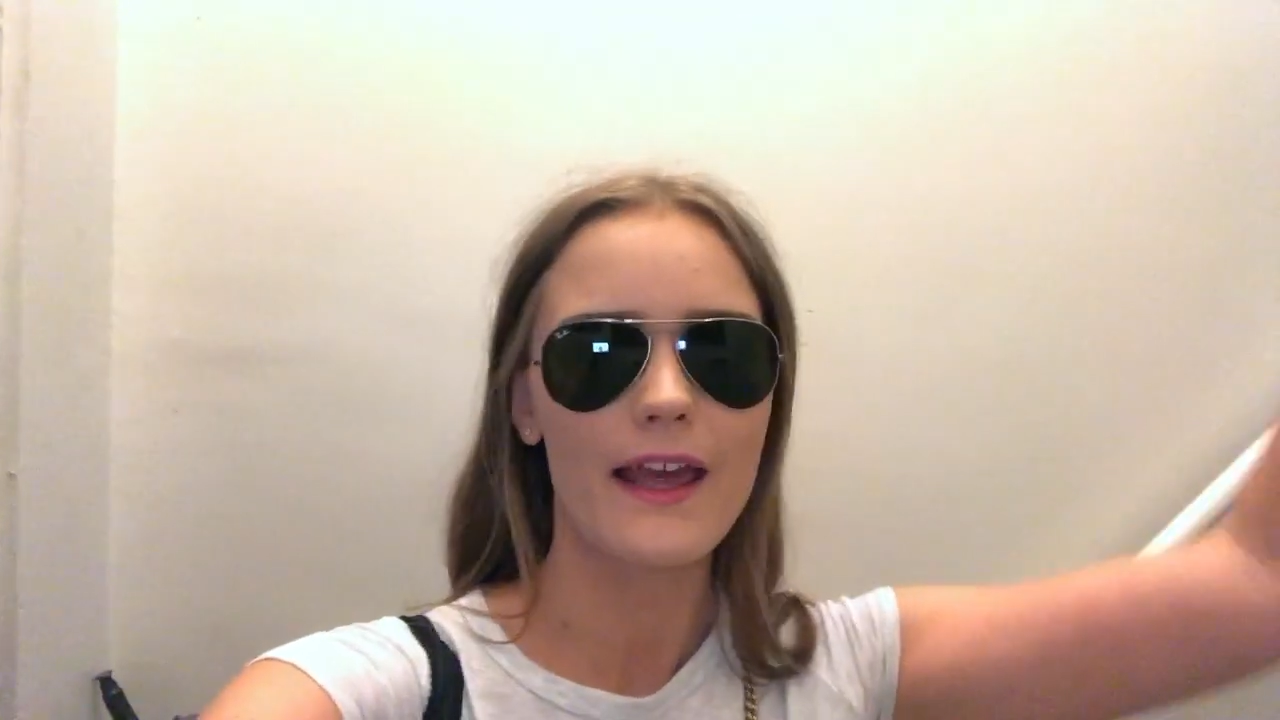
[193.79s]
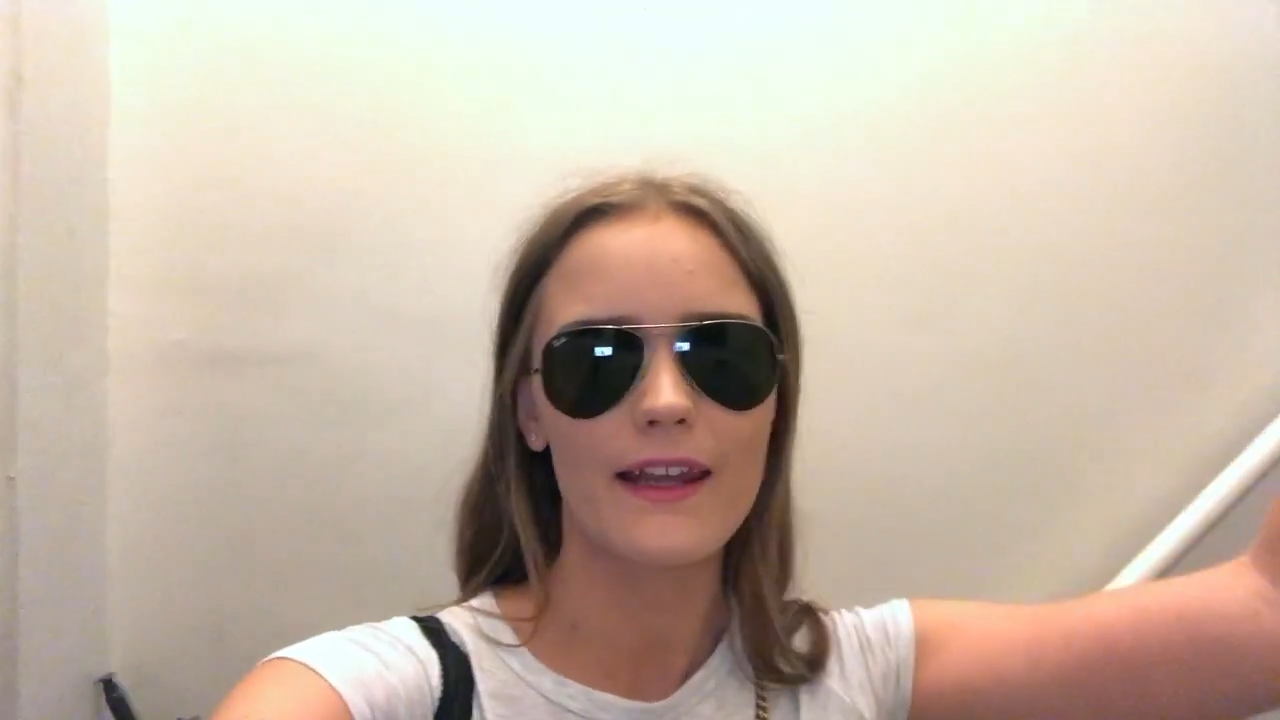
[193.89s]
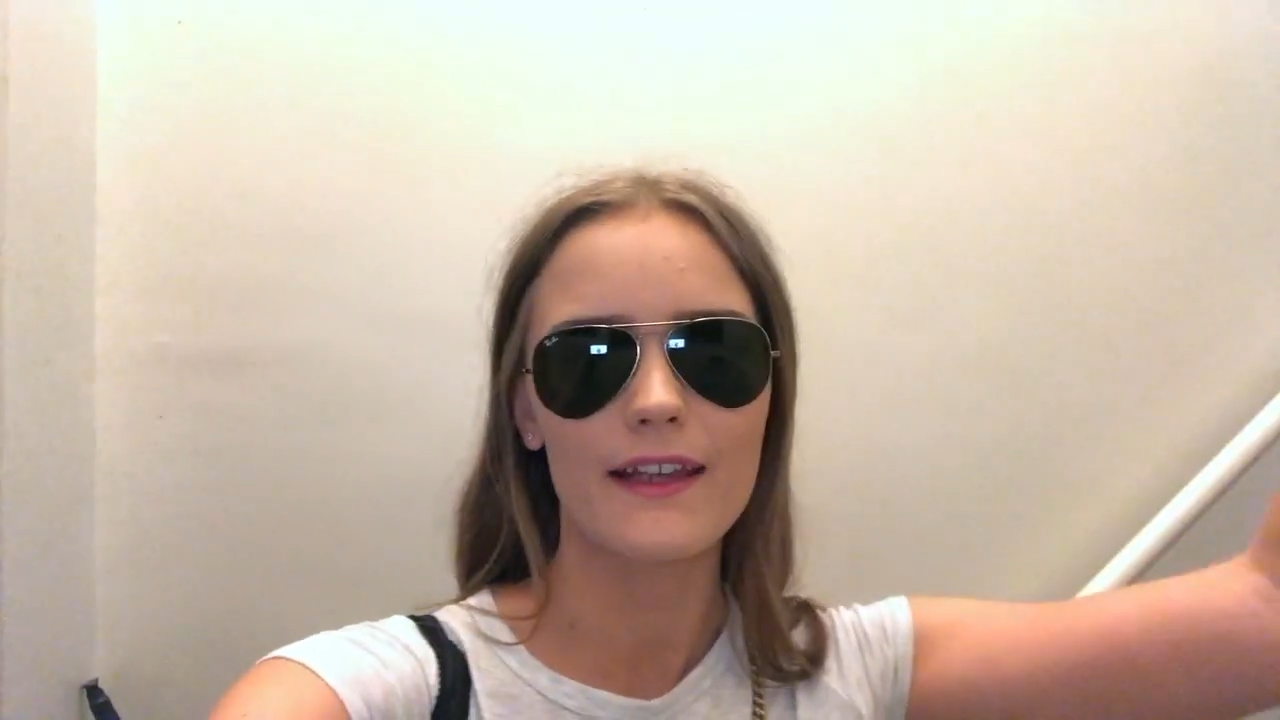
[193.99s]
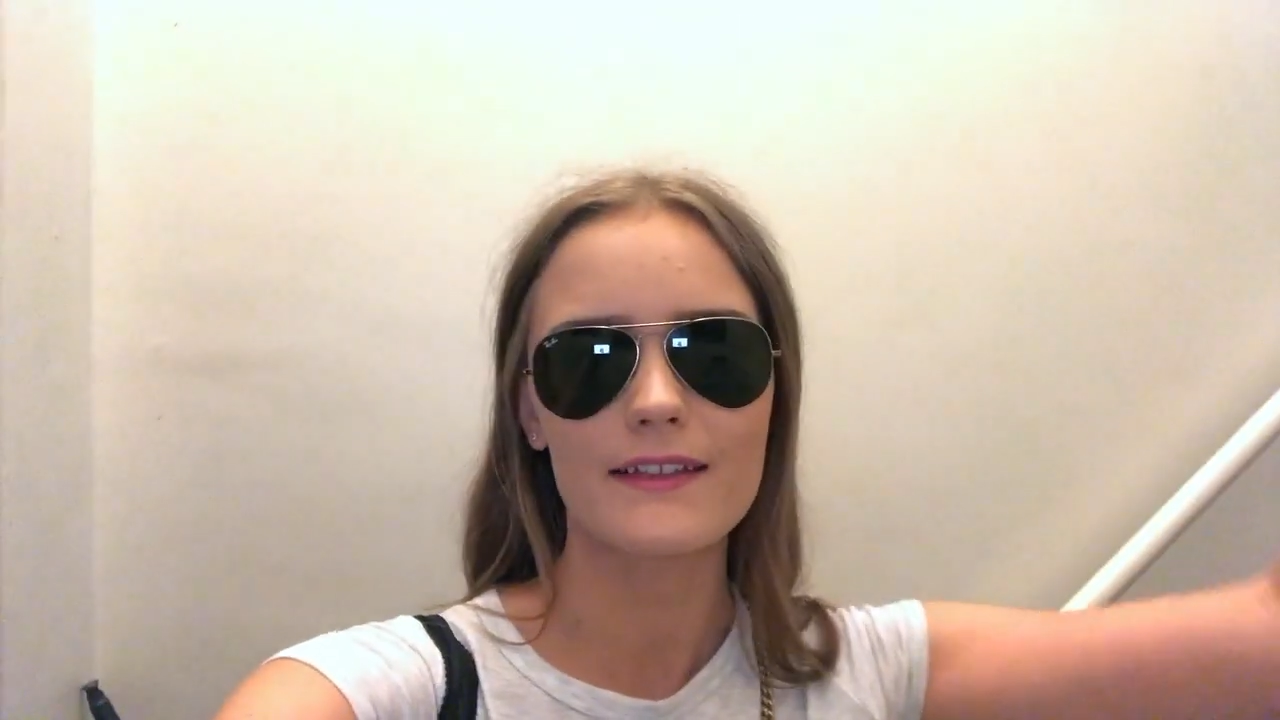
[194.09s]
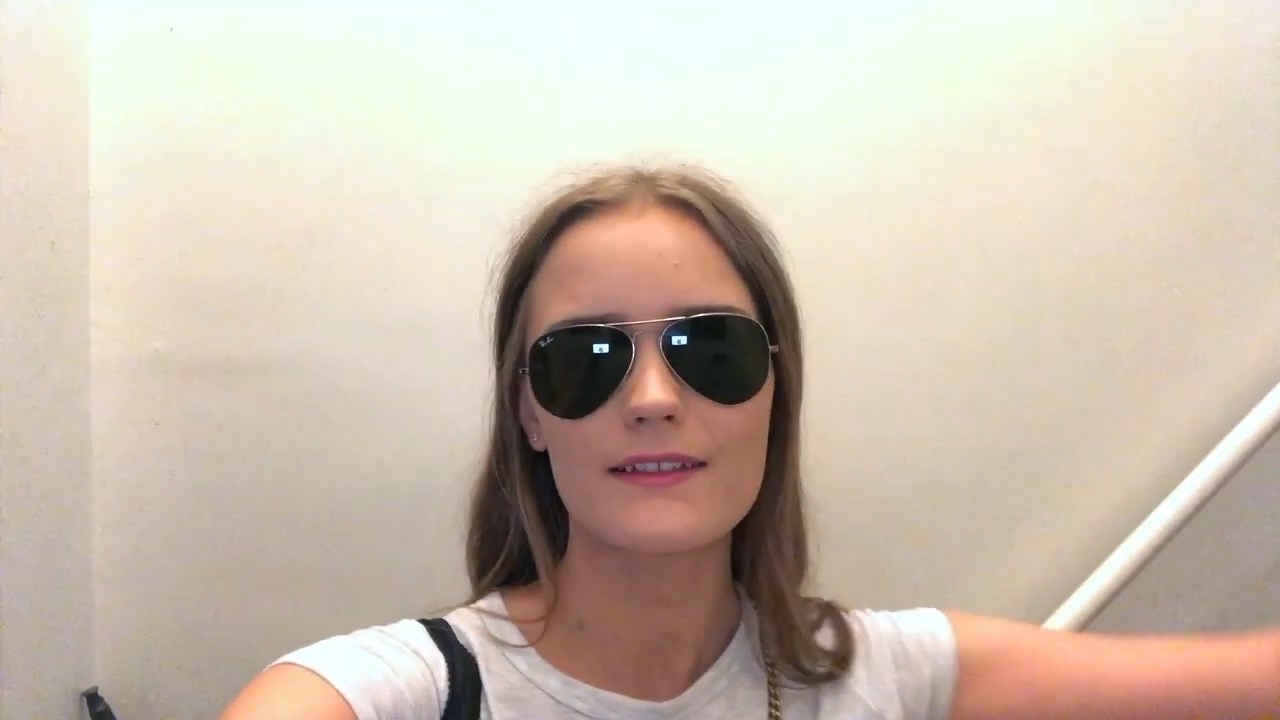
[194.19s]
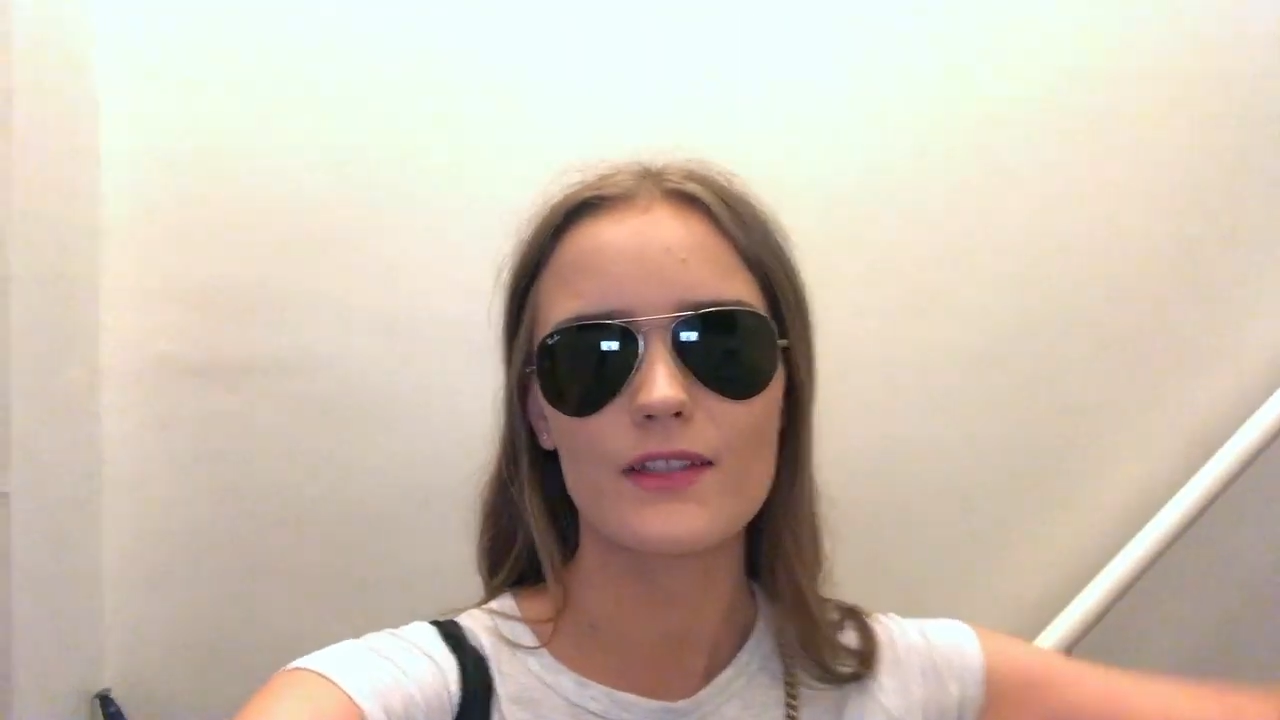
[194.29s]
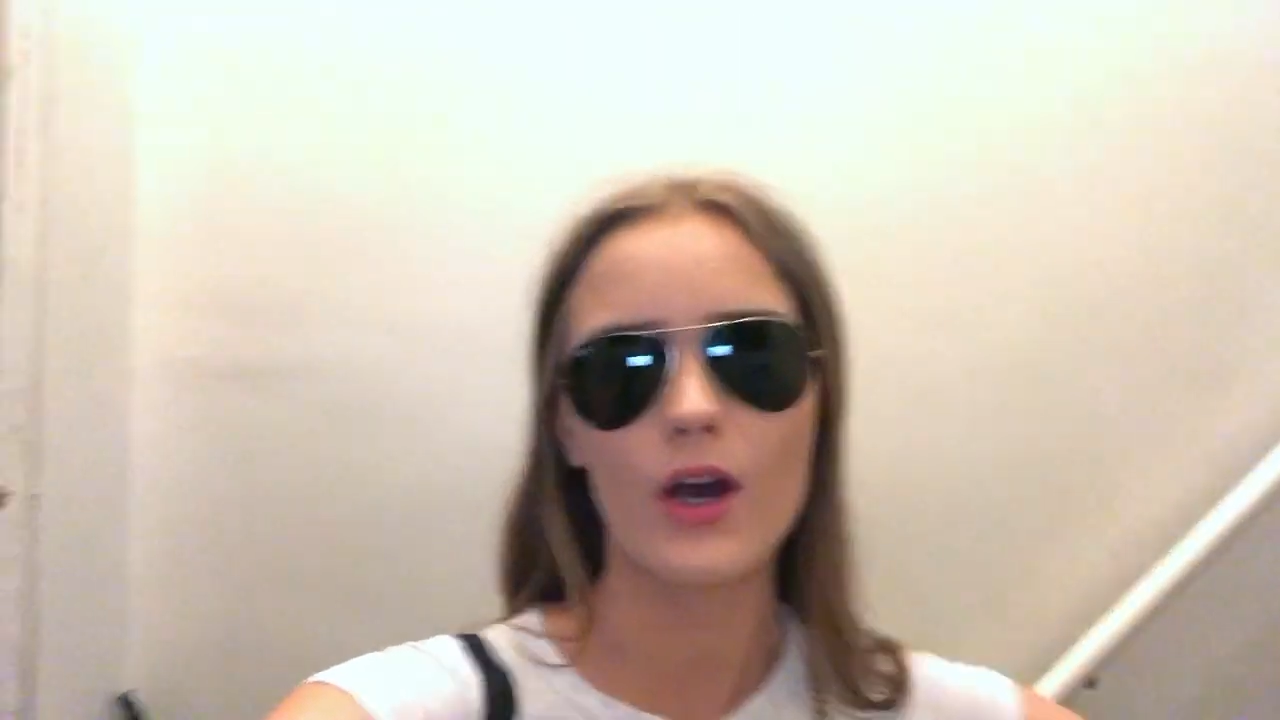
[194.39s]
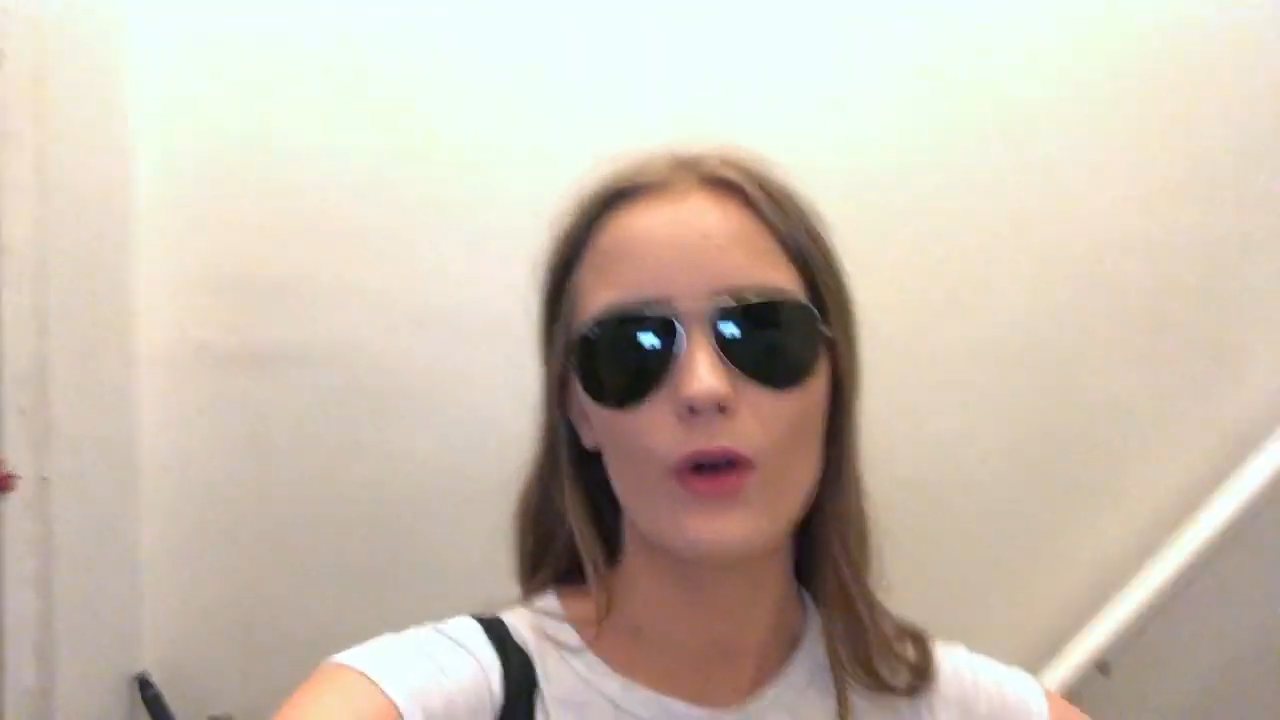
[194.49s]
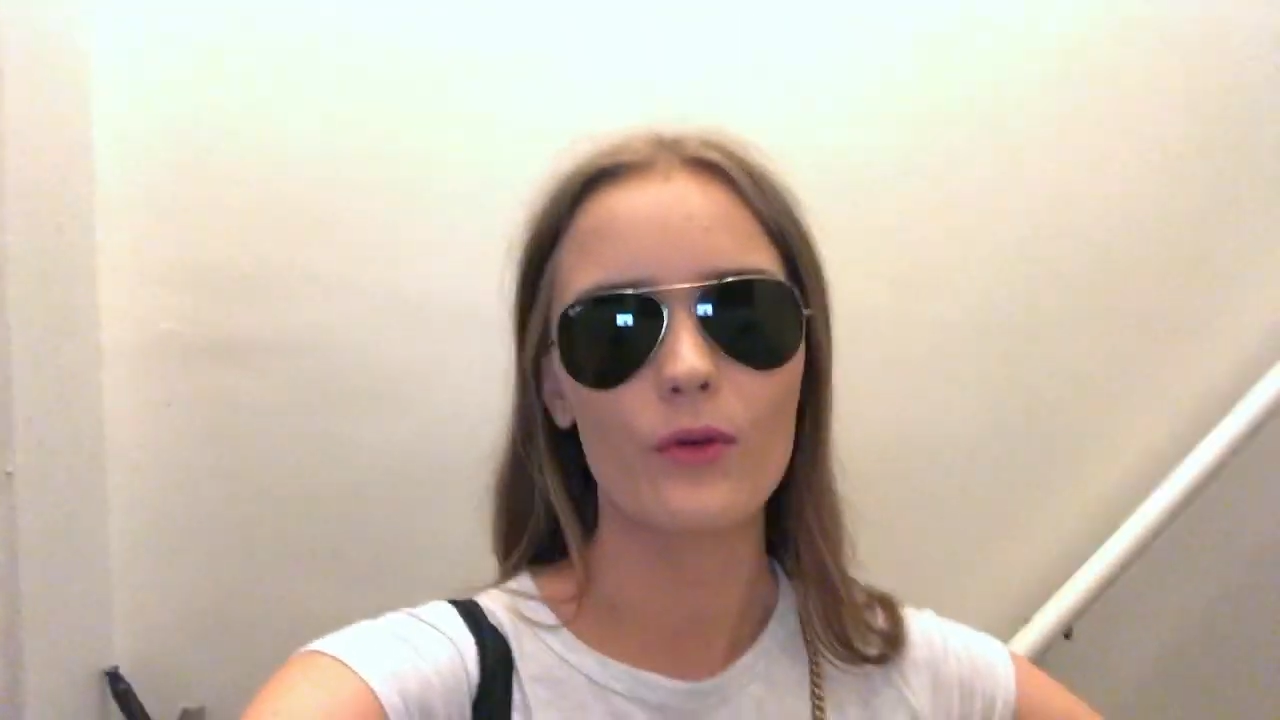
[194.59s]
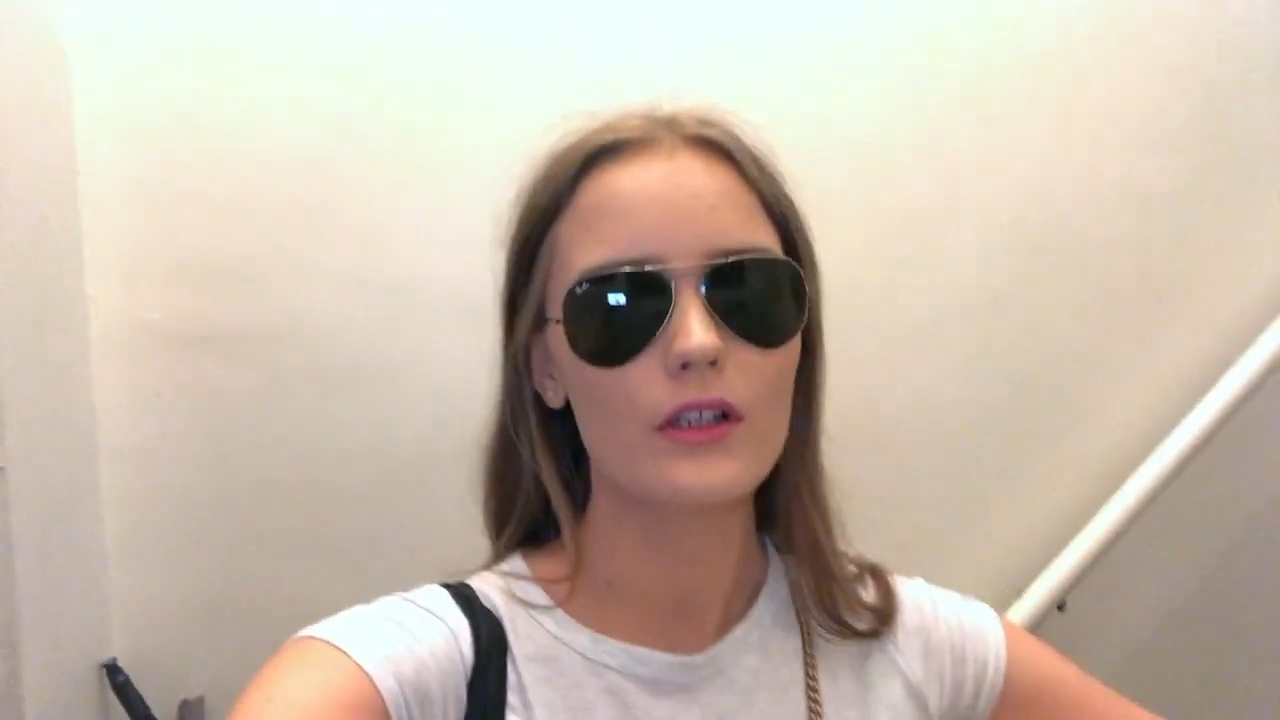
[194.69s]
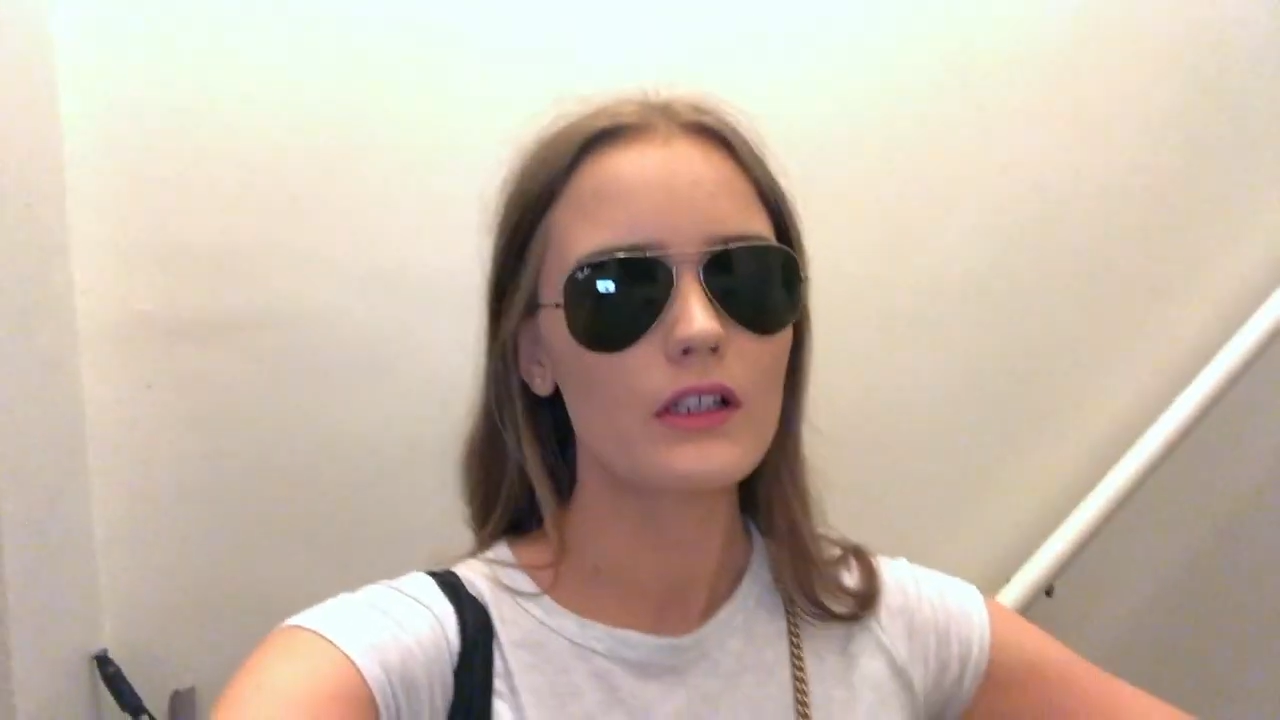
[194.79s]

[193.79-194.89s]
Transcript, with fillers: headache. So